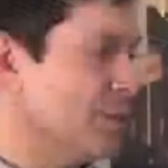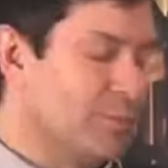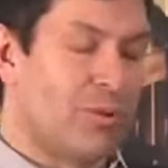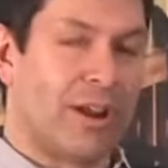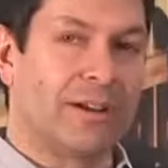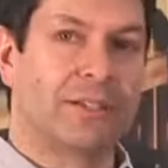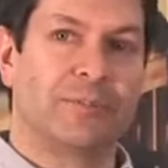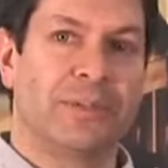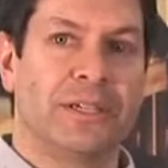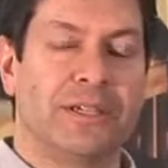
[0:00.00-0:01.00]
this product
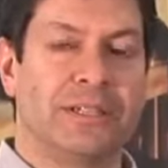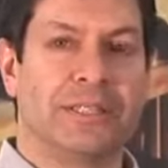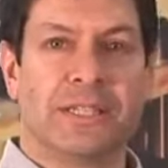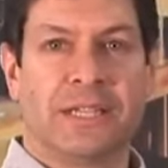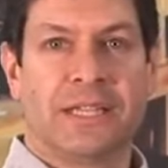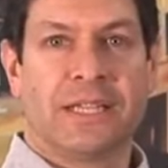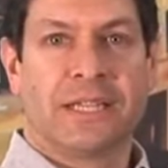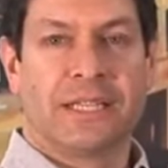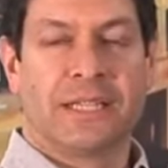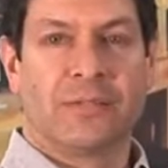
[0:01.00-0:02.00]
because
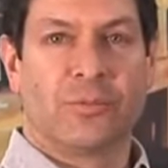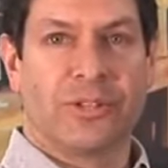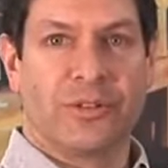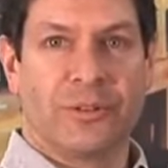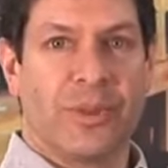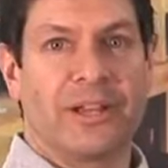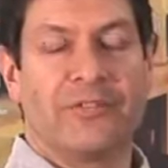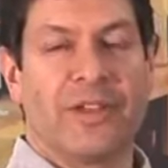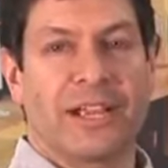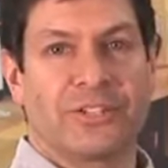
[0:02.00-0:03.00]
we're the only
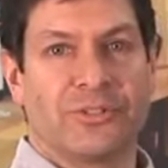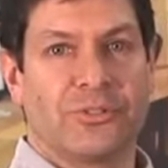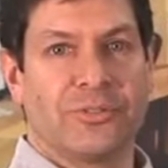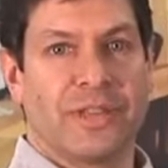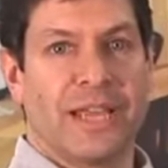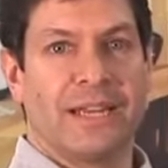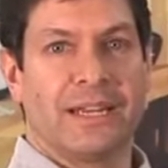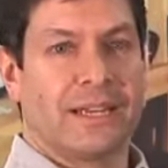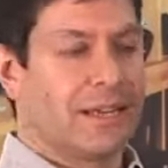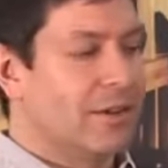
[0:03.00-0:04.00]
manufacturer that
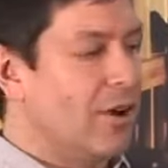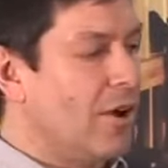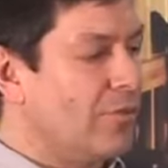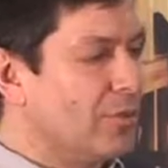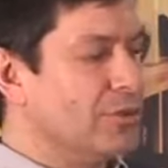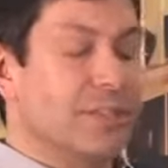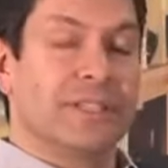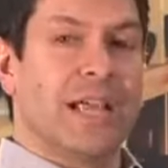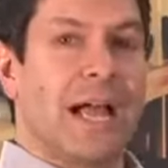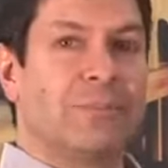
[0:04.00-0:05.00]
offers
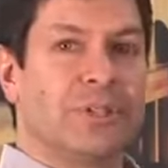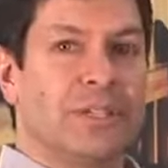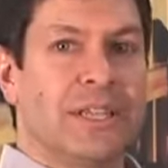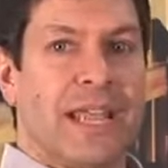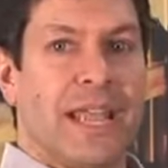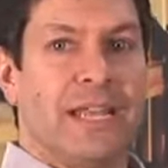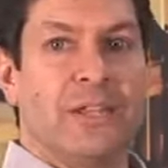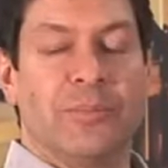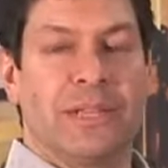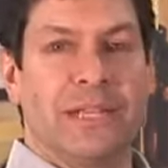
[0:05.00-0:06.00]
this option to add
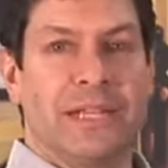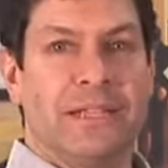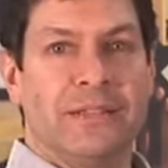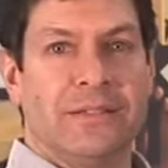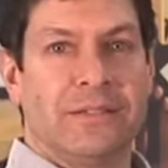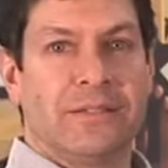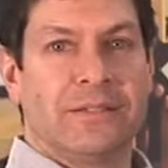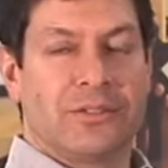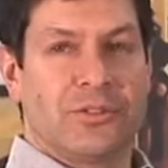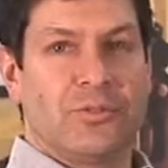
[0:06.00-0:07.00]
humidity
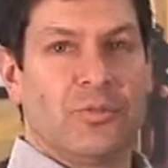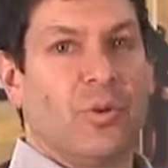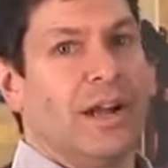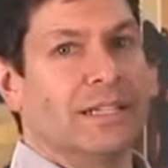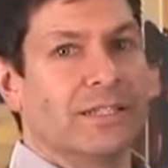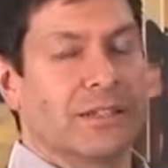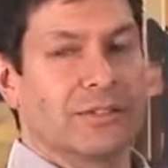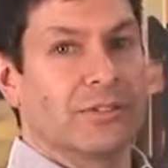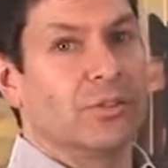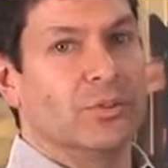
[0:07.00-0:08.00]
to wine
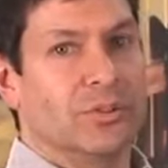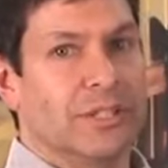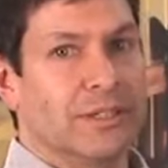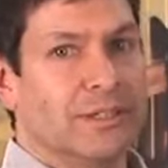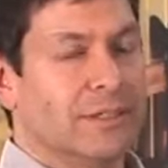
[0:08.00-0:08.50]
cellar cooling.